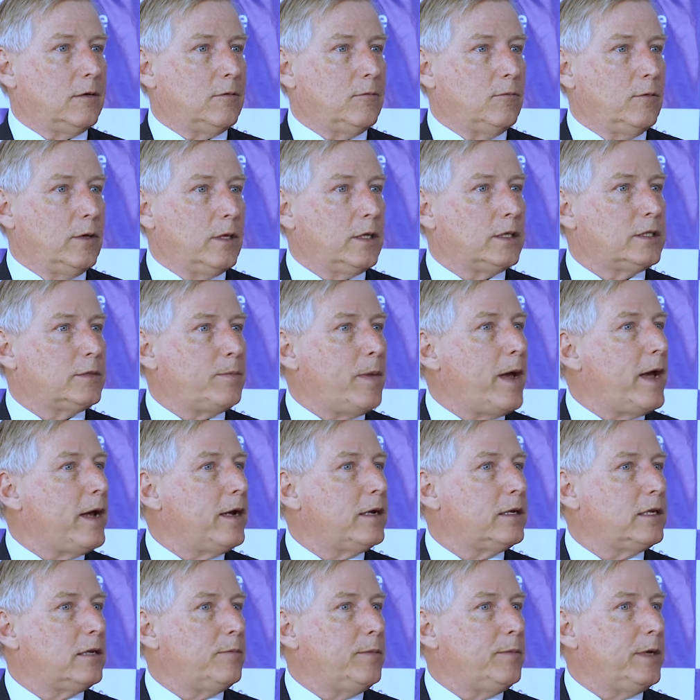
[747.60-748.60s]
will
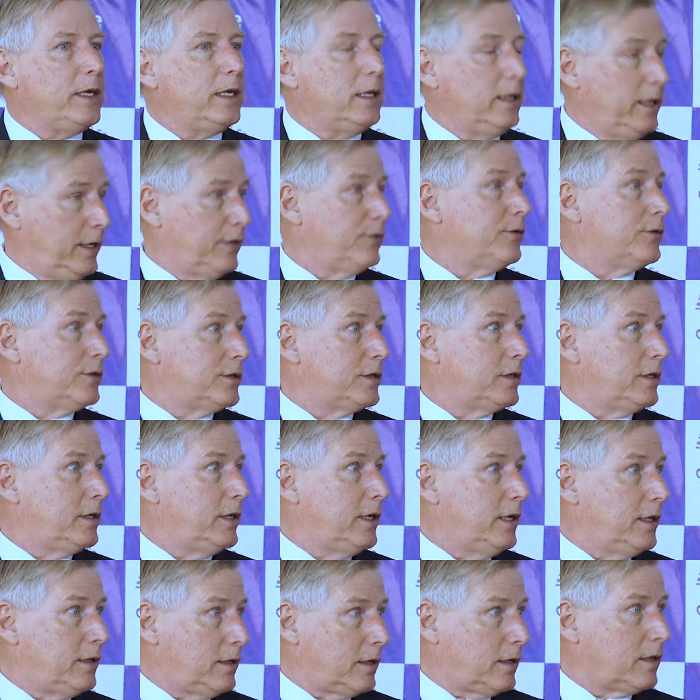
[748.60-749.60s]
aspire to be leaders
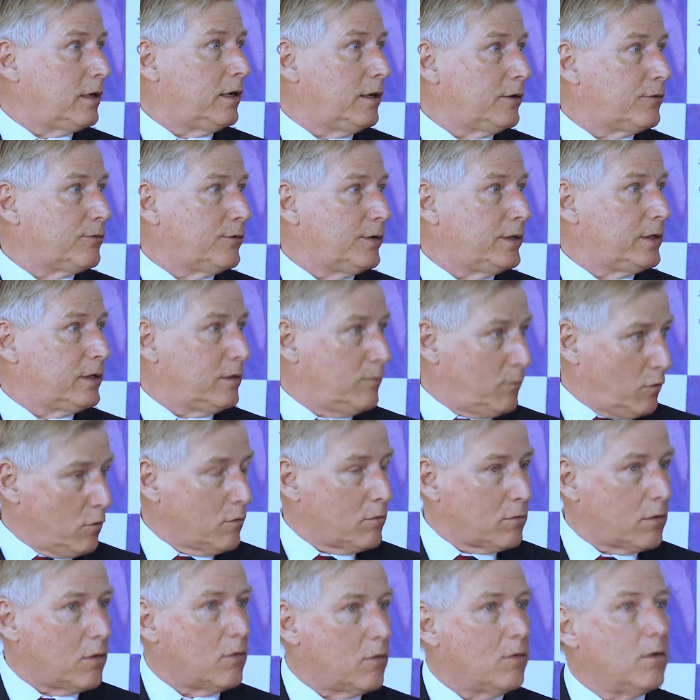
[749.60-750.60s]
in the country
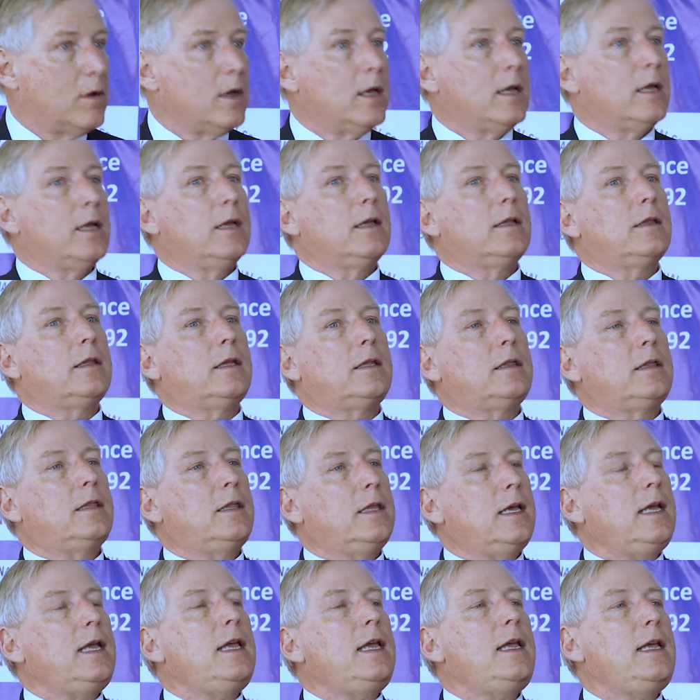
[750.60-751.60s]
tomorrow, that
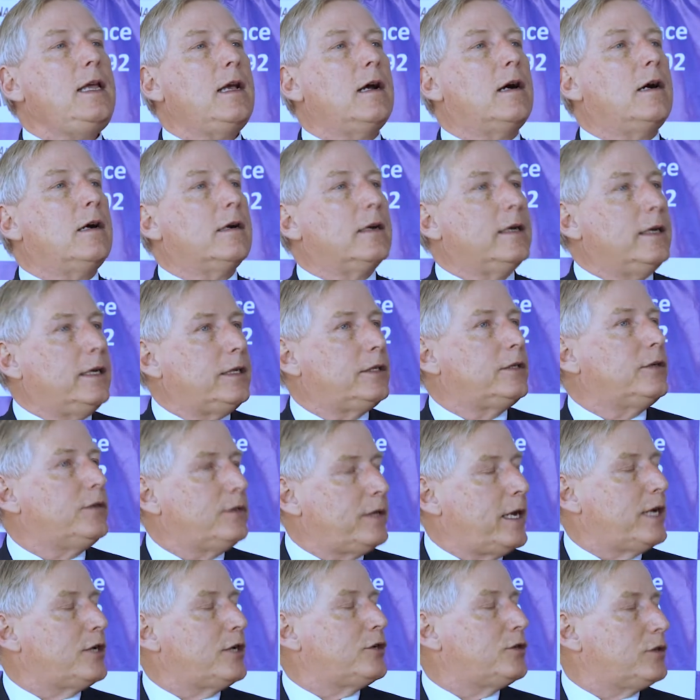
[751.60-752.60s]
they are
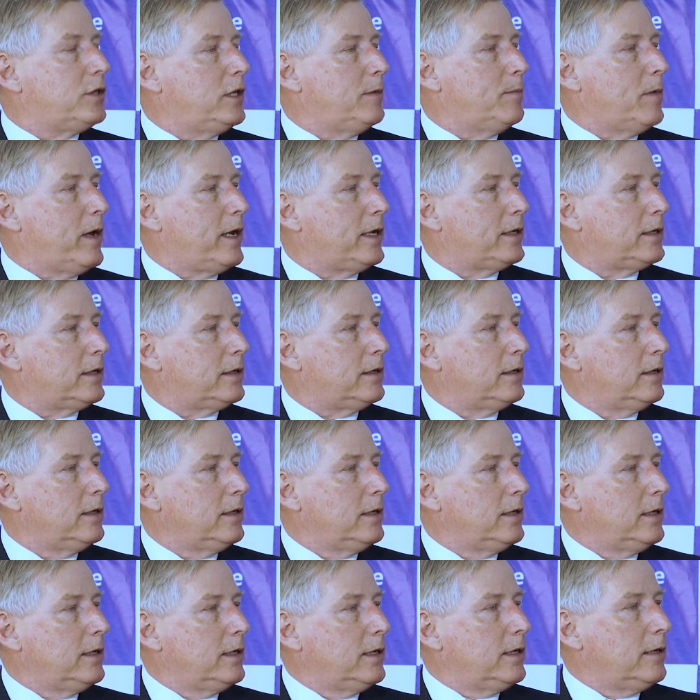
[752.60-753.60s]
internationally minded,
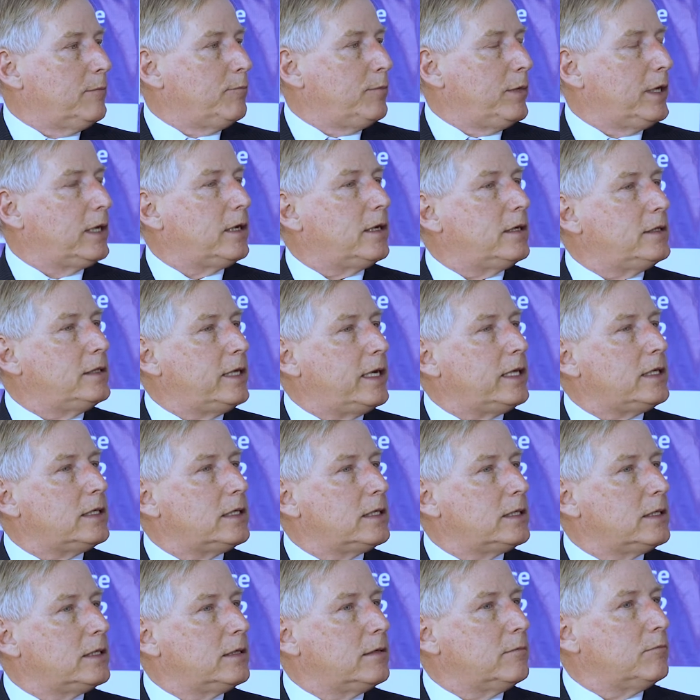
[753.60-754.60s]
because
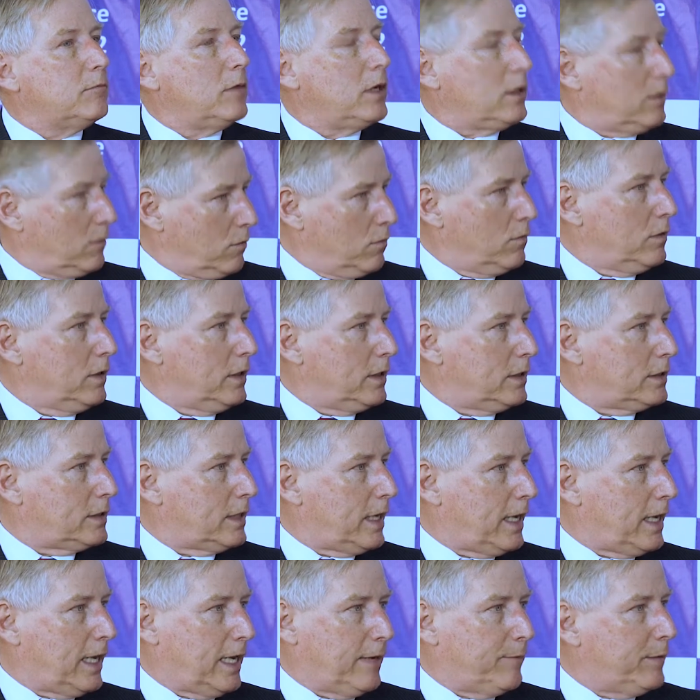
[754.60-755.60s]
that's Mongolia's
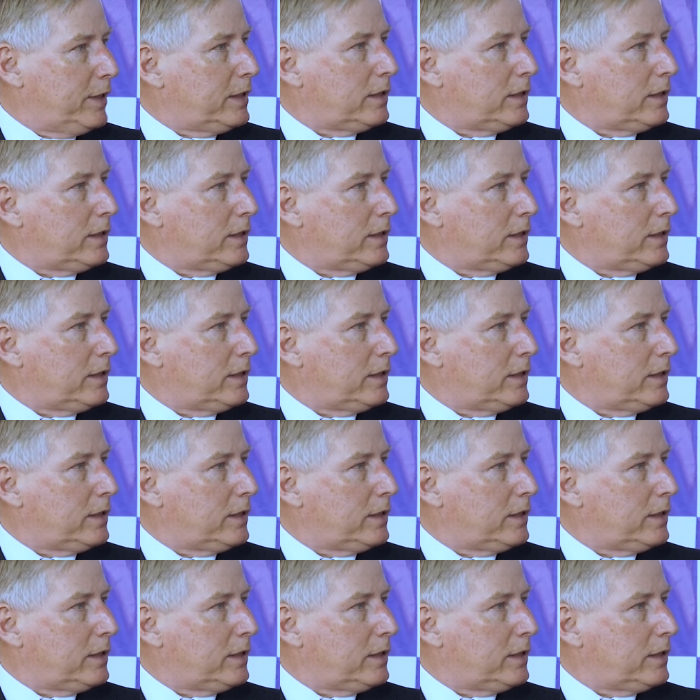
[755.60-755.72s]
aim.